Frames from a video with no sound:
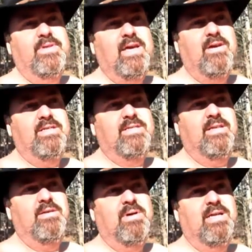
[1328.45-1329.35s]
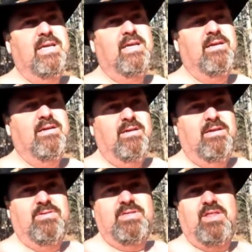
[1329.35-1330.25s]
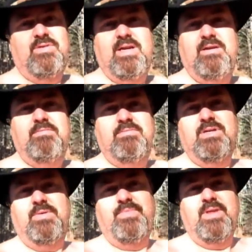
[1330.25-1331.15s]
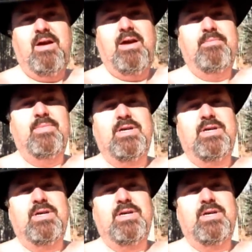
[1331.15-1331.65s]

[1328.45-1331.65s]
Saturday, Sunday, Monday, so day three. So, all right, we'll